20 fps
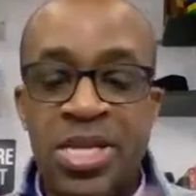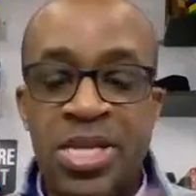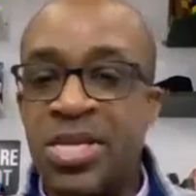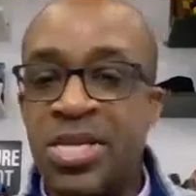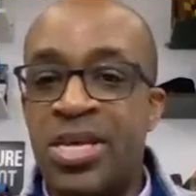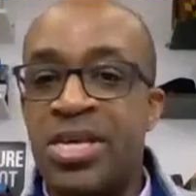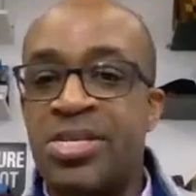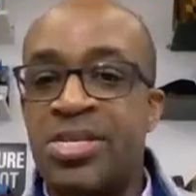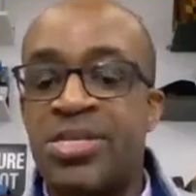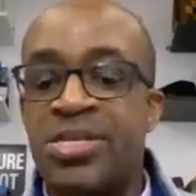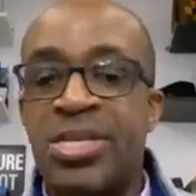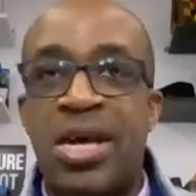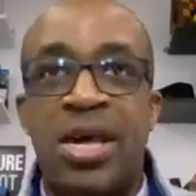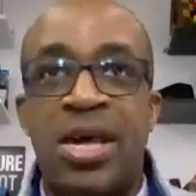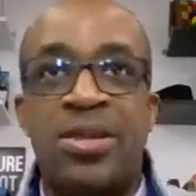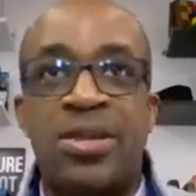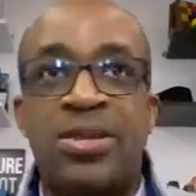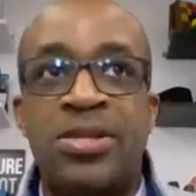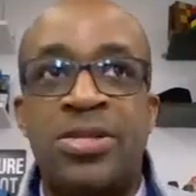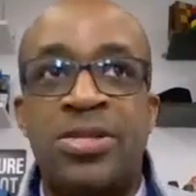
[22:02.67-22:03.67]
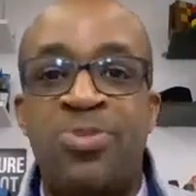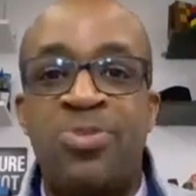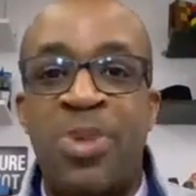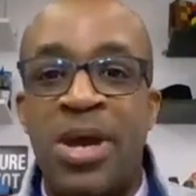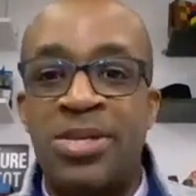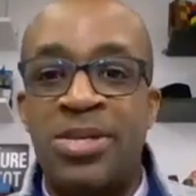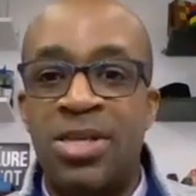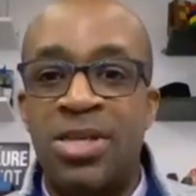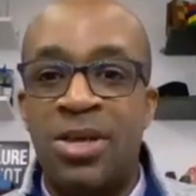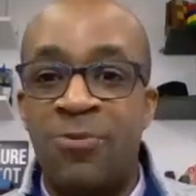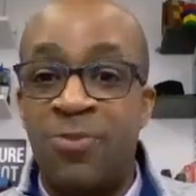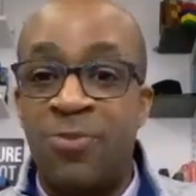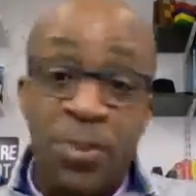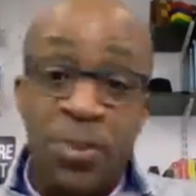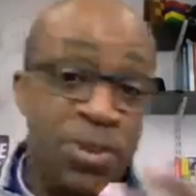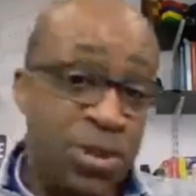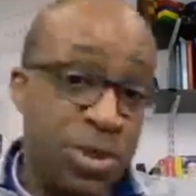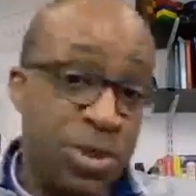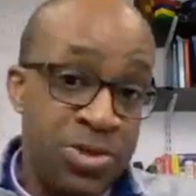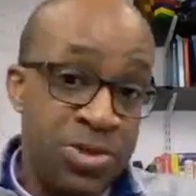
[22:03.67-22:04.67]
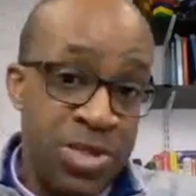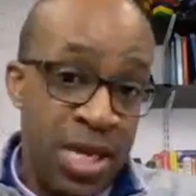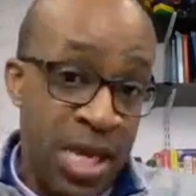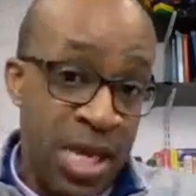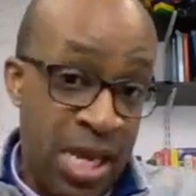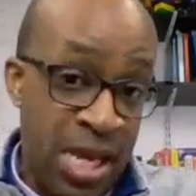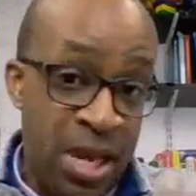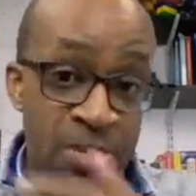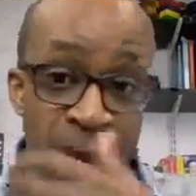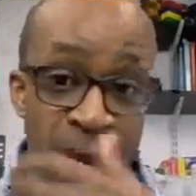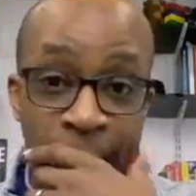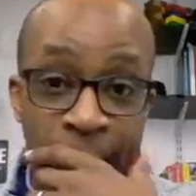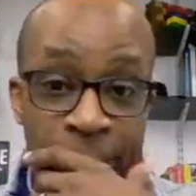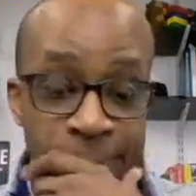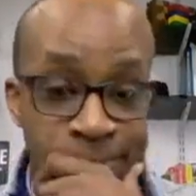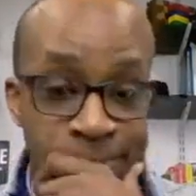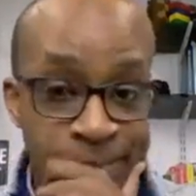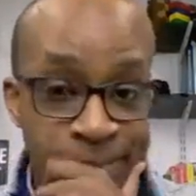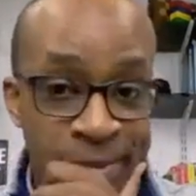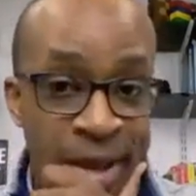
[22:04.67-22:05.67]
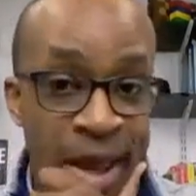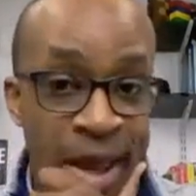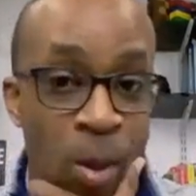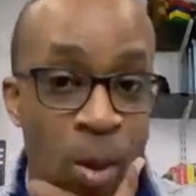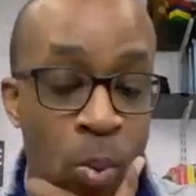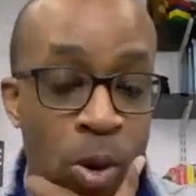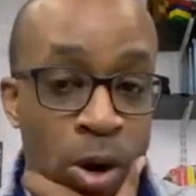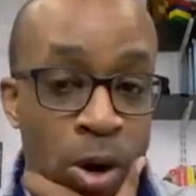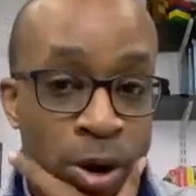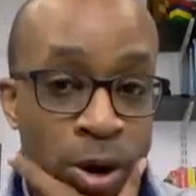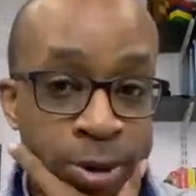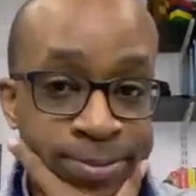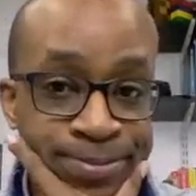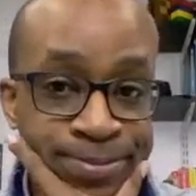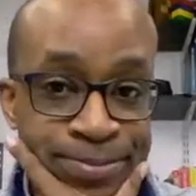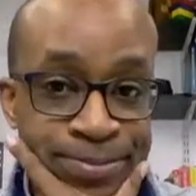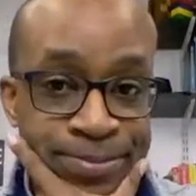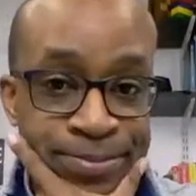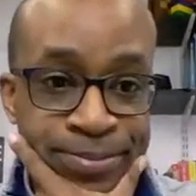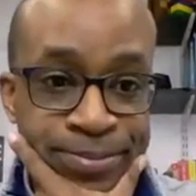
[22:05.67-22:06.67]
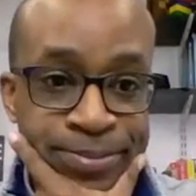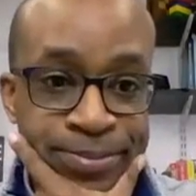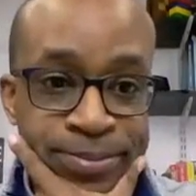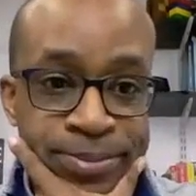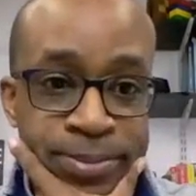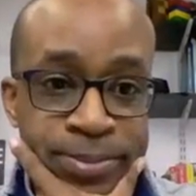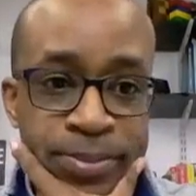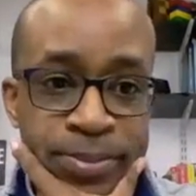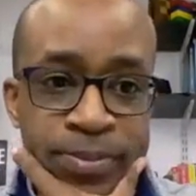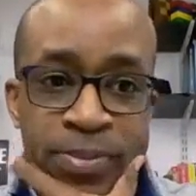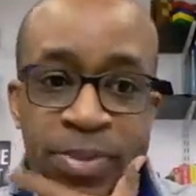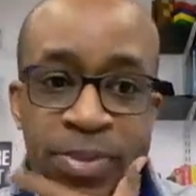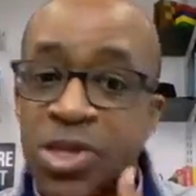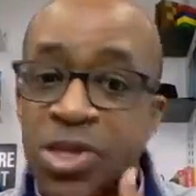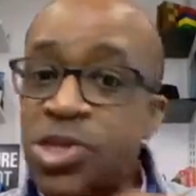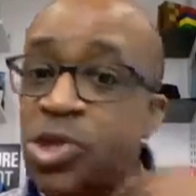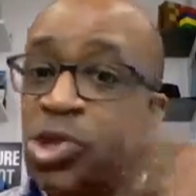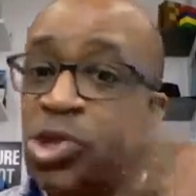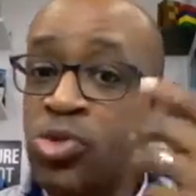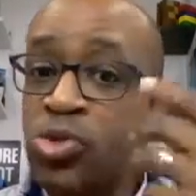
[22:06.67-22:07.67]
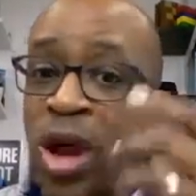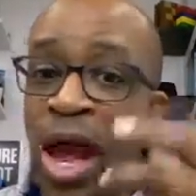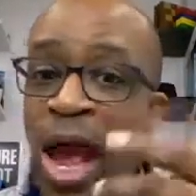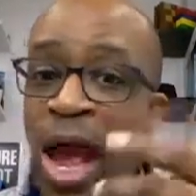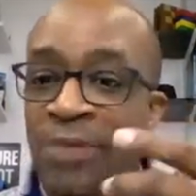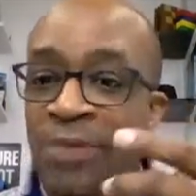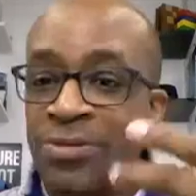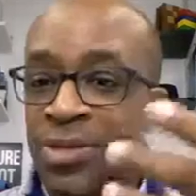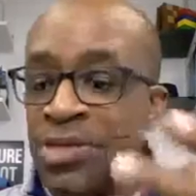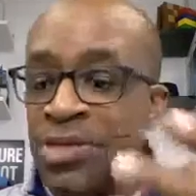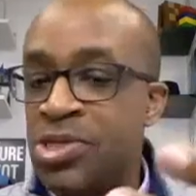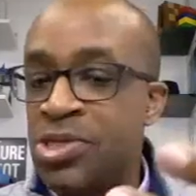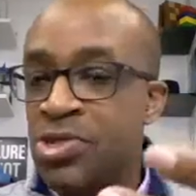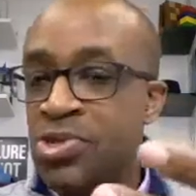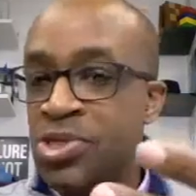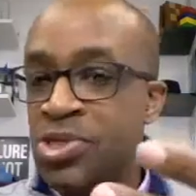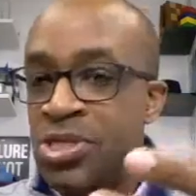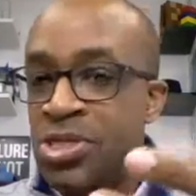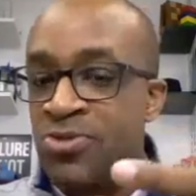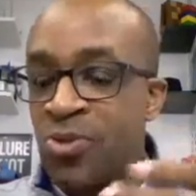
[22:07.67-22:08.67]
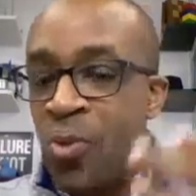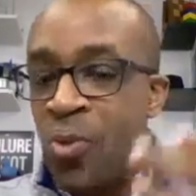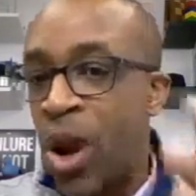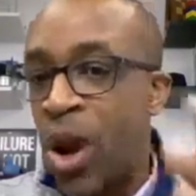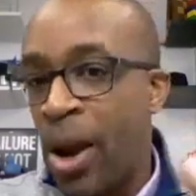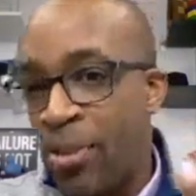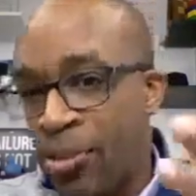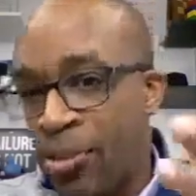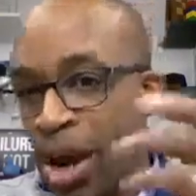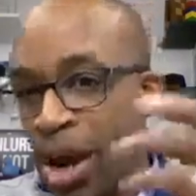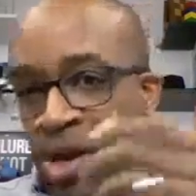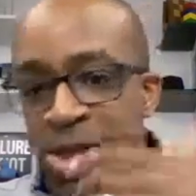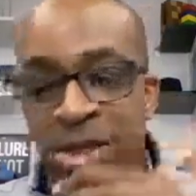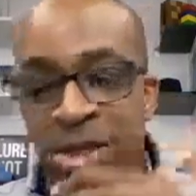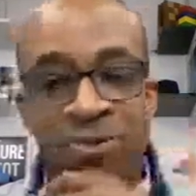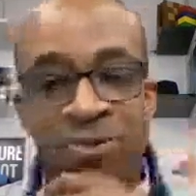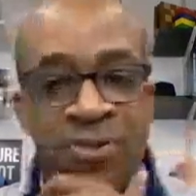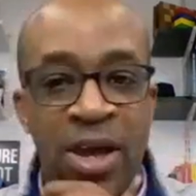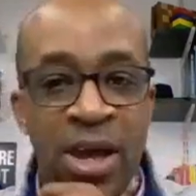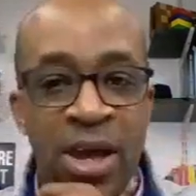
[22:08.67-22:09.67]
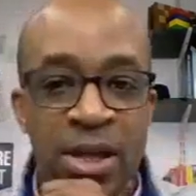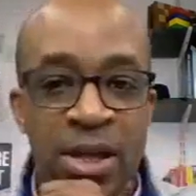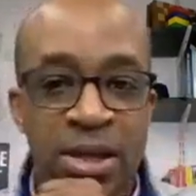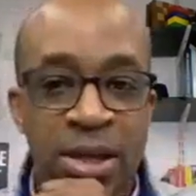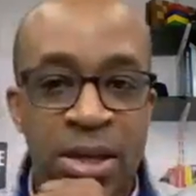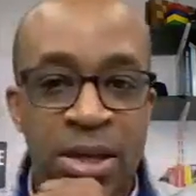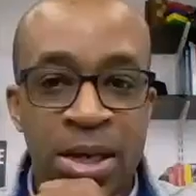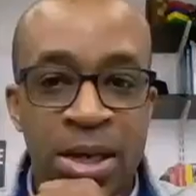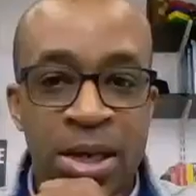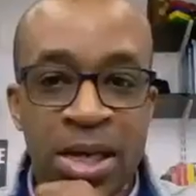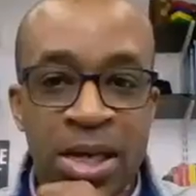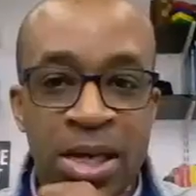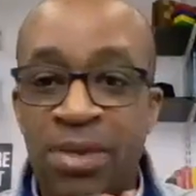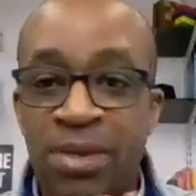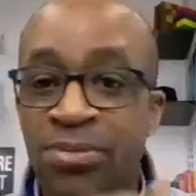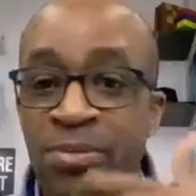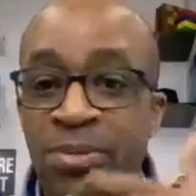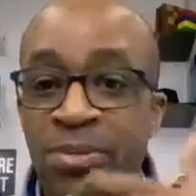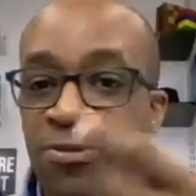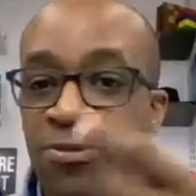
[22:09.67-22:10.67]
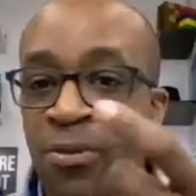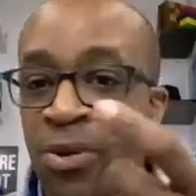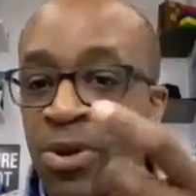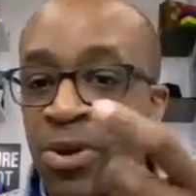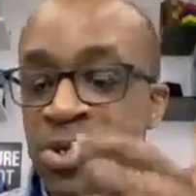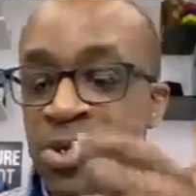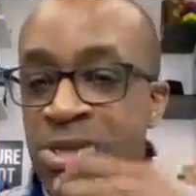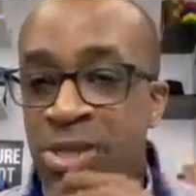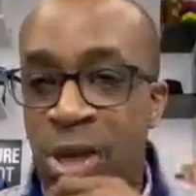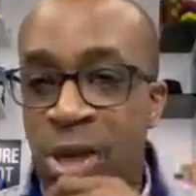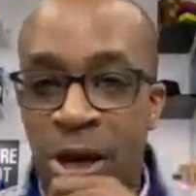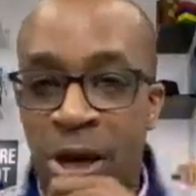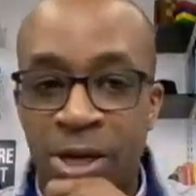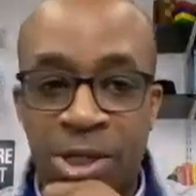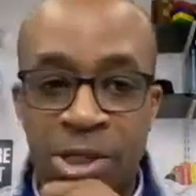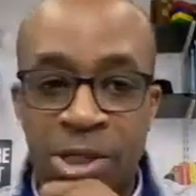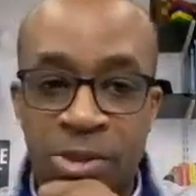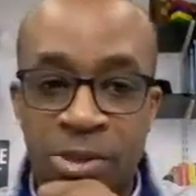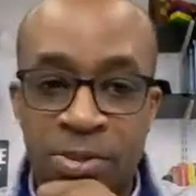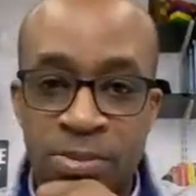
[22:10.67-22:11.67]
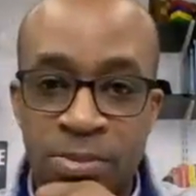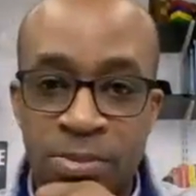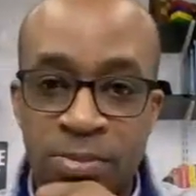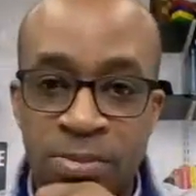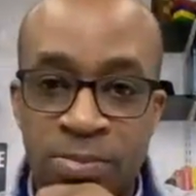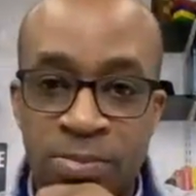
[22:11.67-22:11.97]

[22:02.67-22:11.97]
see this in the space of people using email at work to draft excuses for why a project failed, even before it is launched.